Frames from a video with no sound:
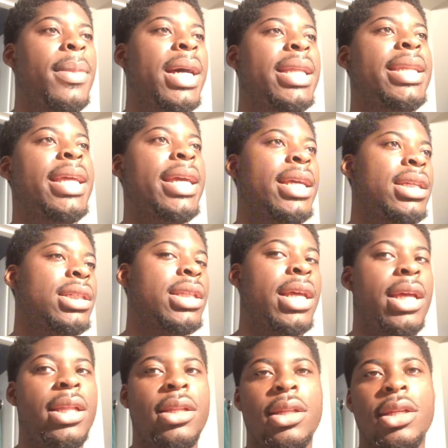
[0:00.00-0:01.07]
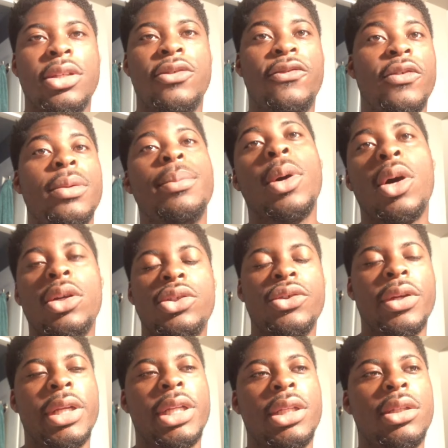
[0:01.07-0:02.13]
my days that is football
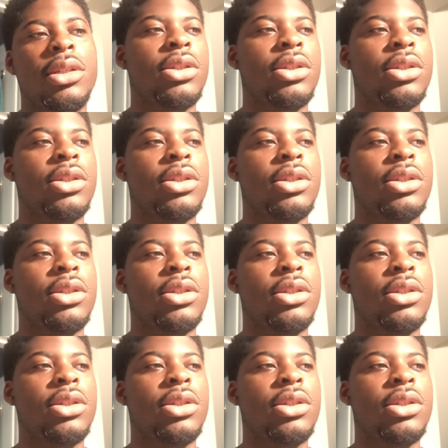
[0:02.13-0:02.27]
training.